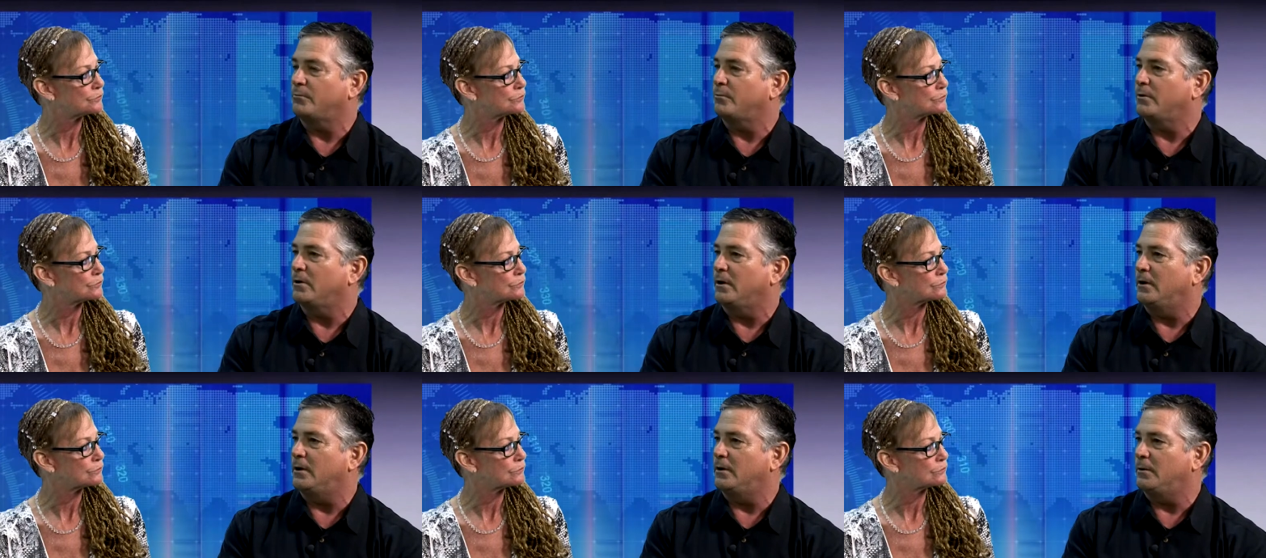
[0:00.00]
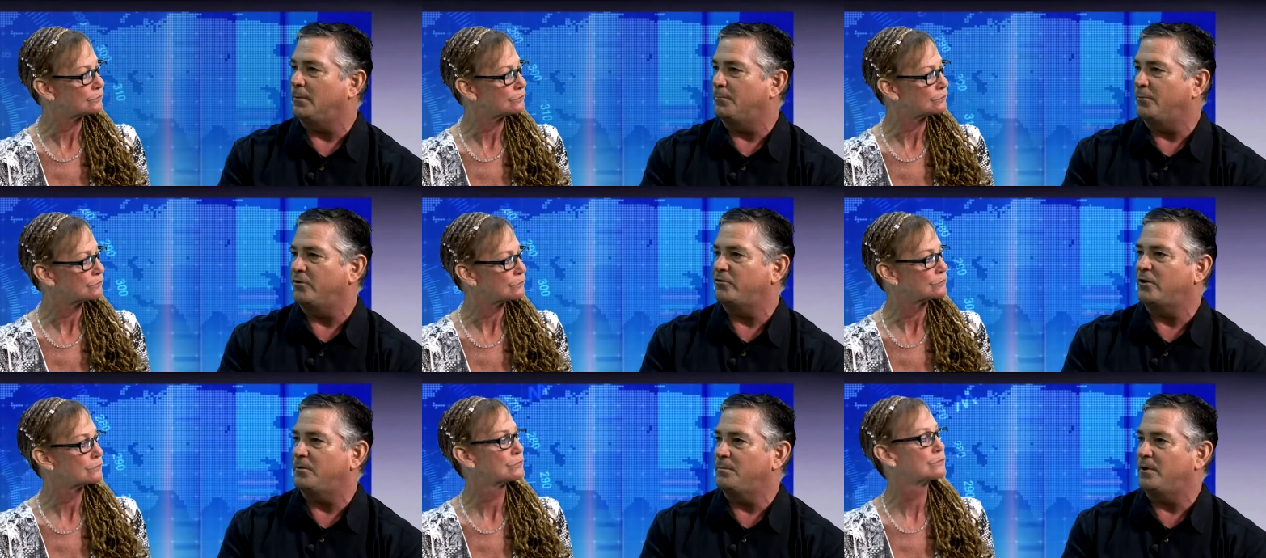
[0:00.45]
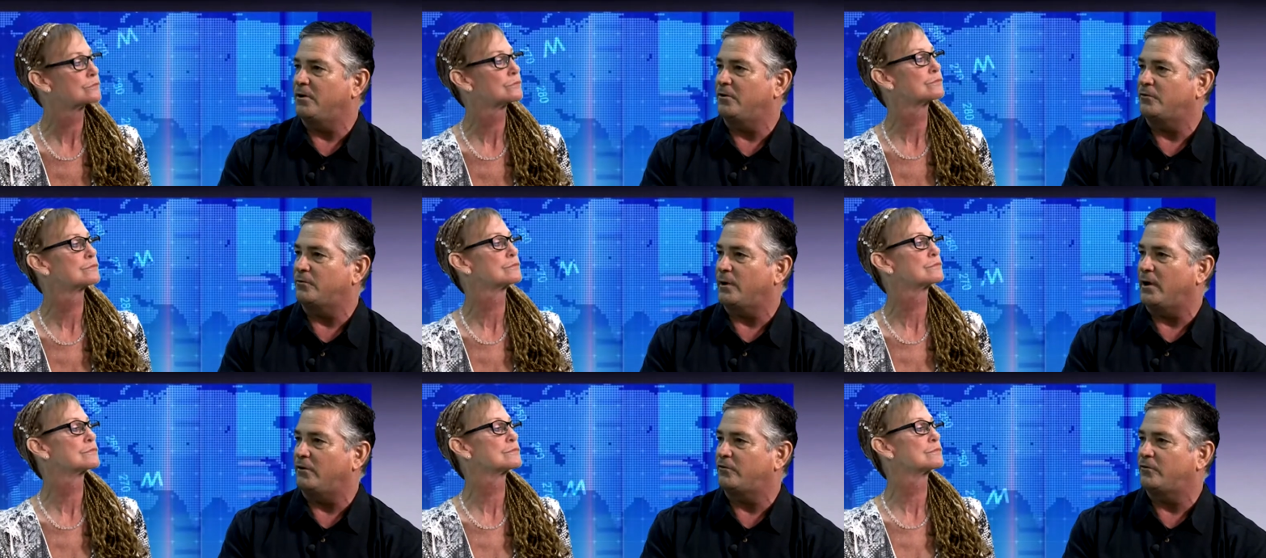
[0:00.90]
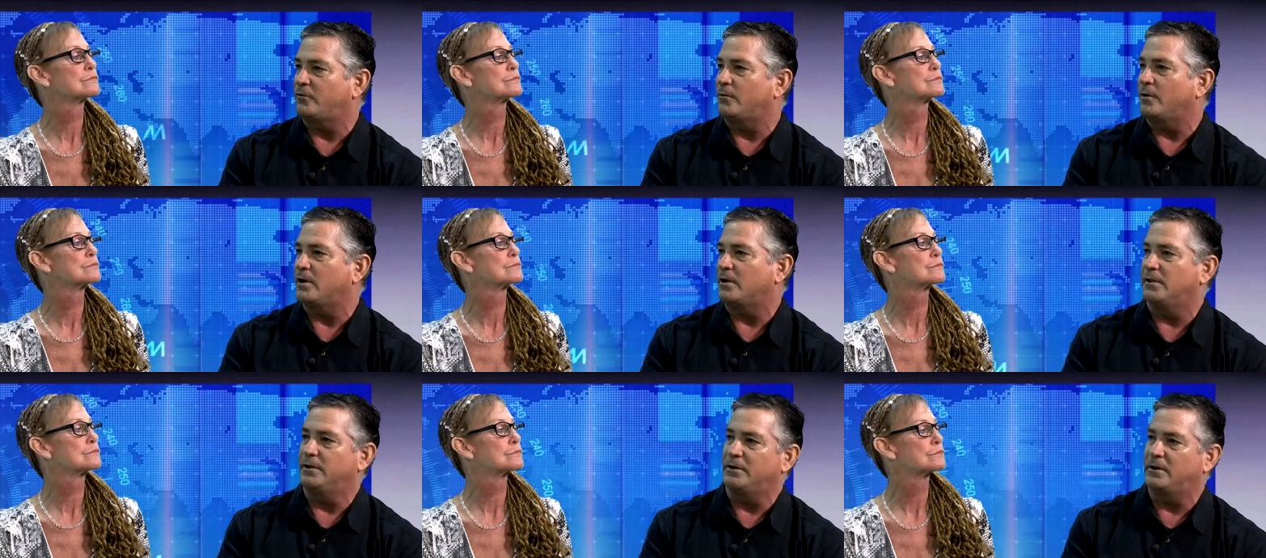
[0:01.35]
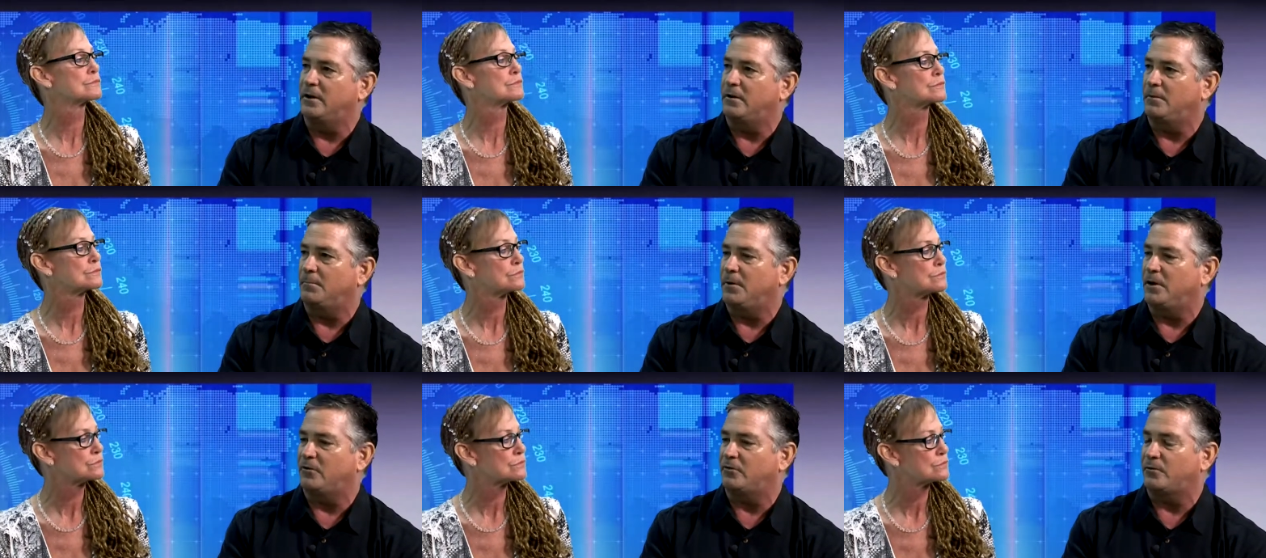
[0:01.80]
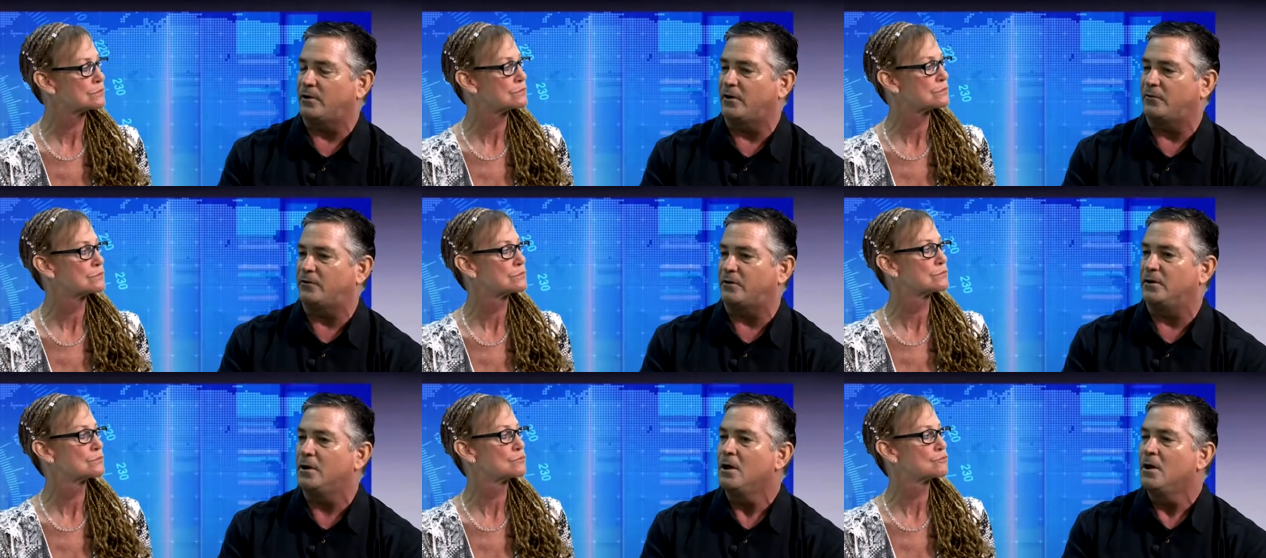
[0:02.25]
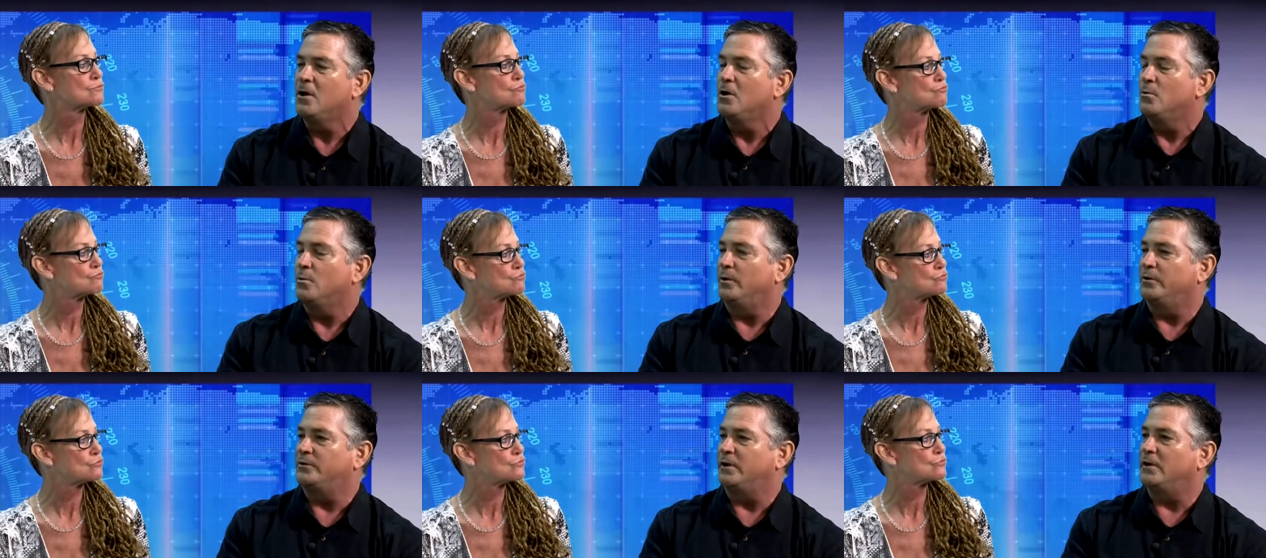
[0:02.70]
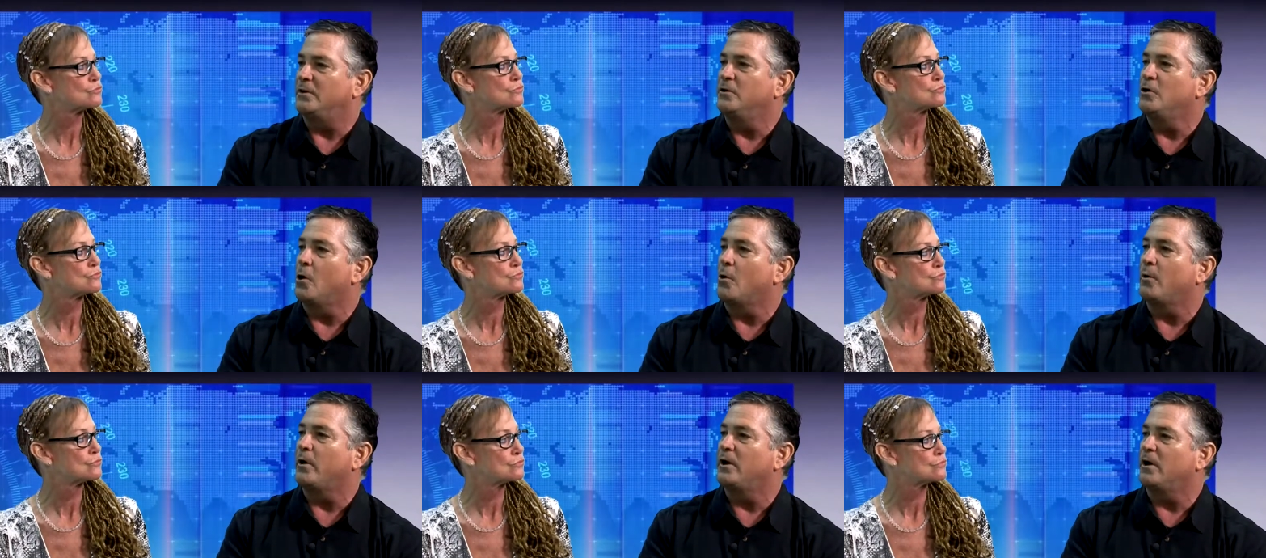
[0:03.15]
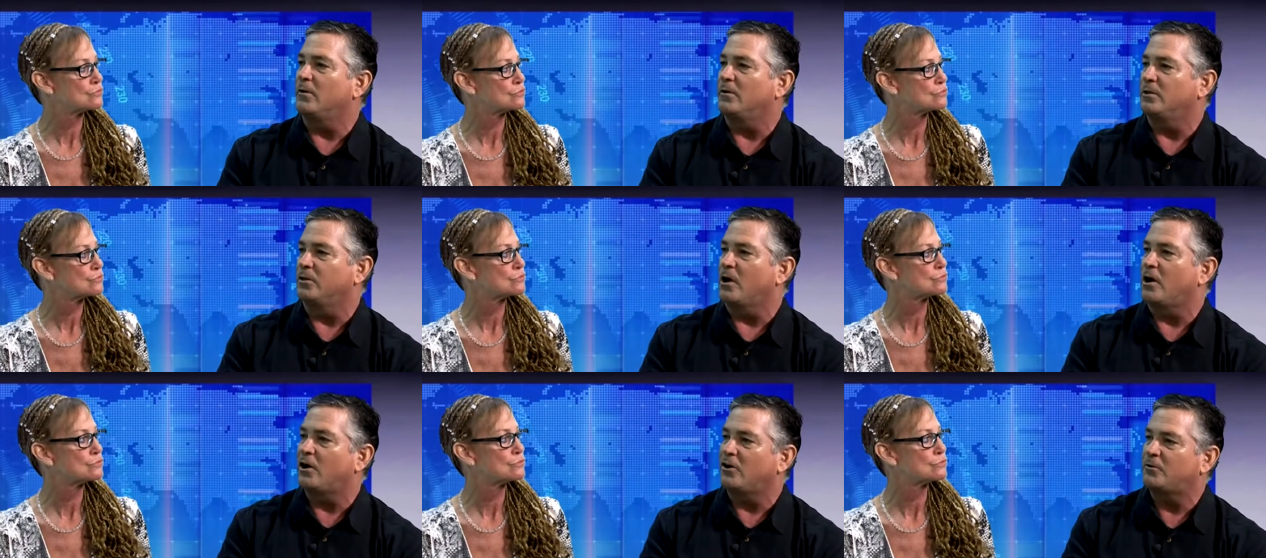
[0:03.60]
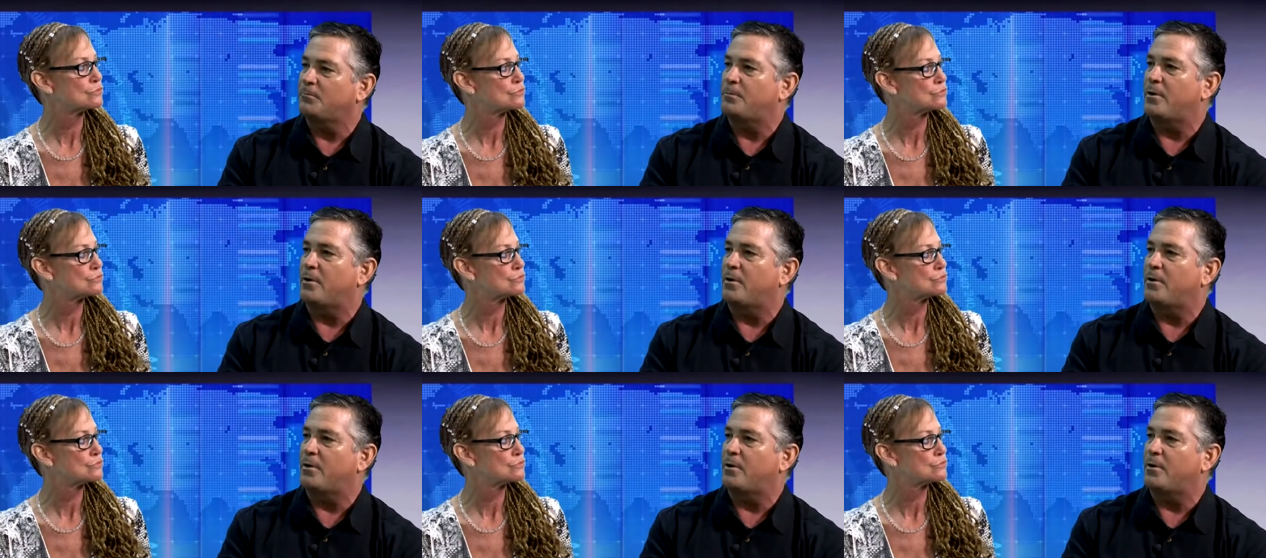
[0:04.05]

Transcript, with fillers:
Speaker 1: uh, Bush administration or a Clinton administration, was ignoring a large